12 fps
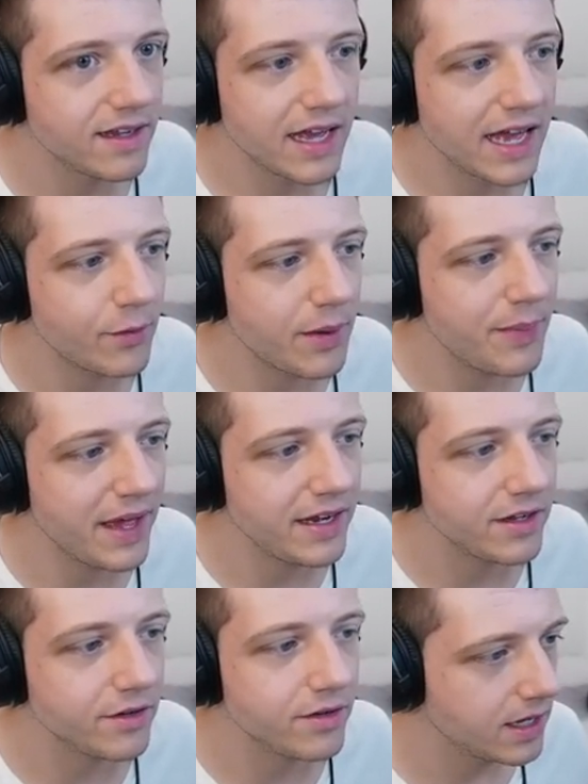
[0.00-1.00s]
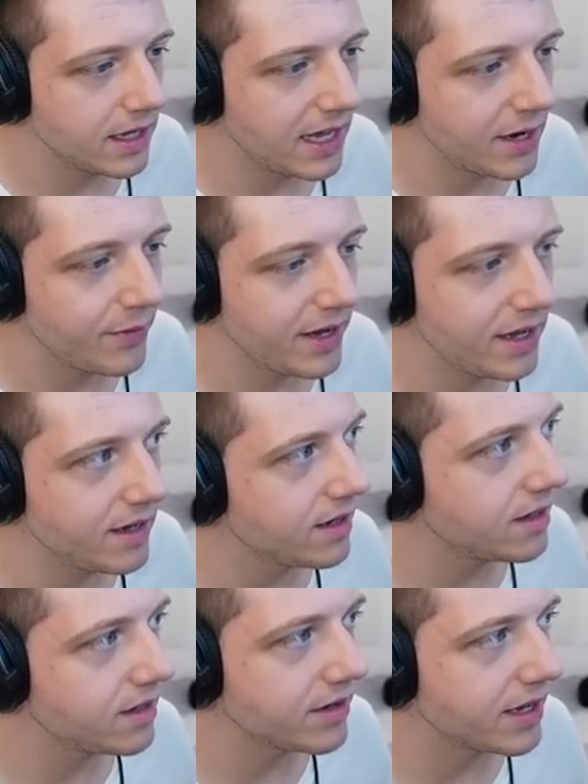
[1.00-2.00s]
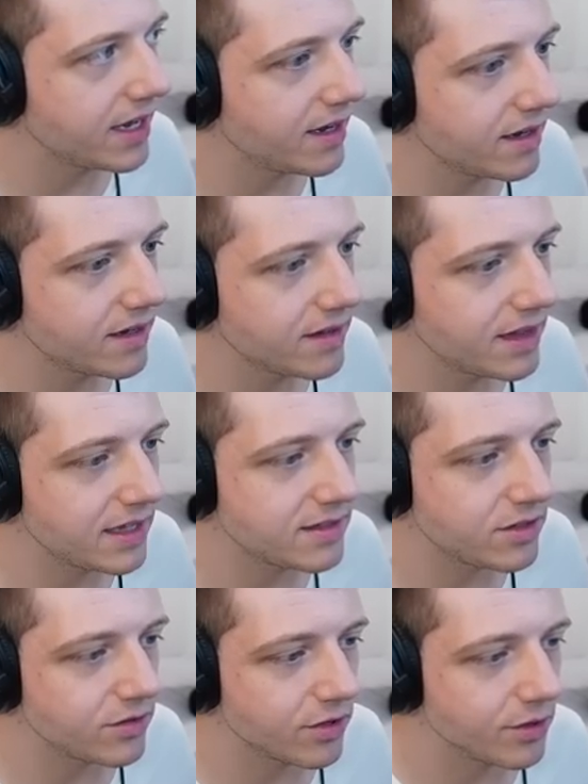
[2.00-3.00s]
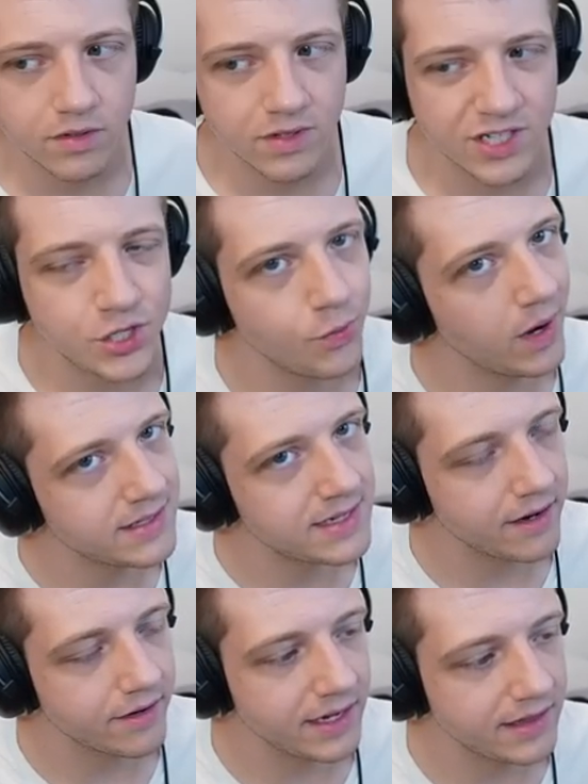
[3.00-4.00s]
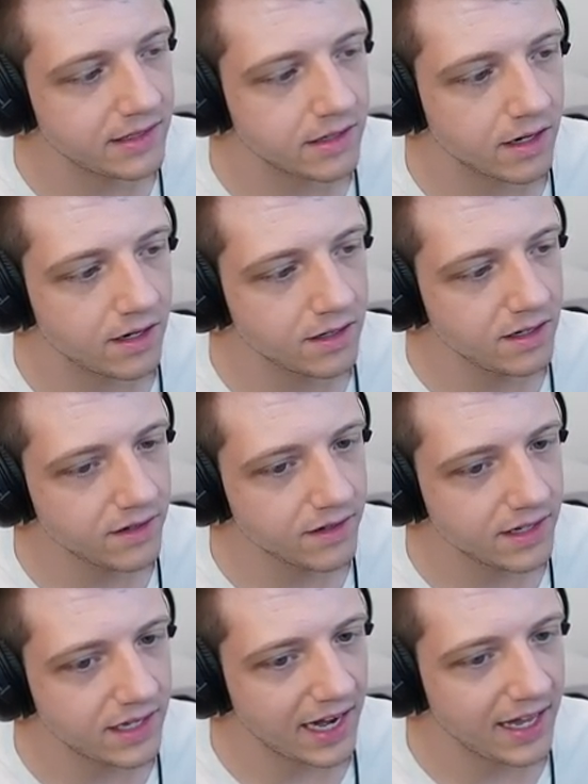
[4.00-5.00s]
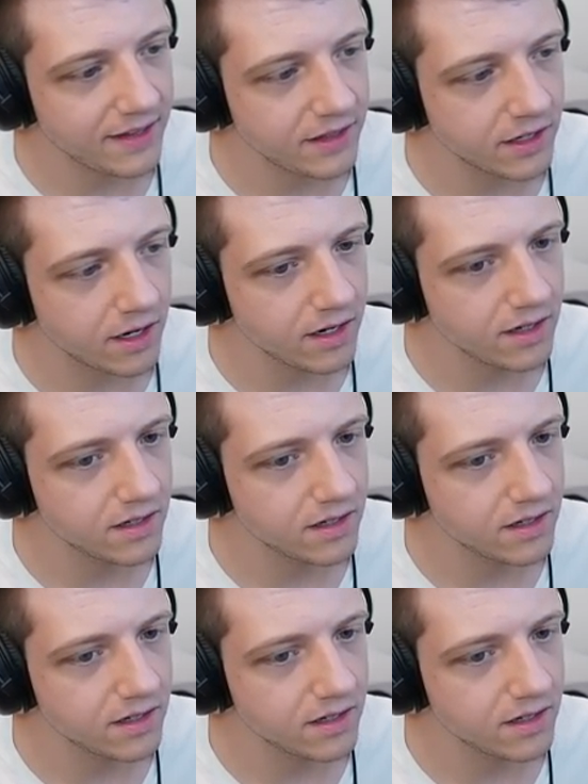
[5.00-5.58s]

How do I pet you? How do I... Okay, that's adorable. Do I dare hit the dog? Can I hit the dog?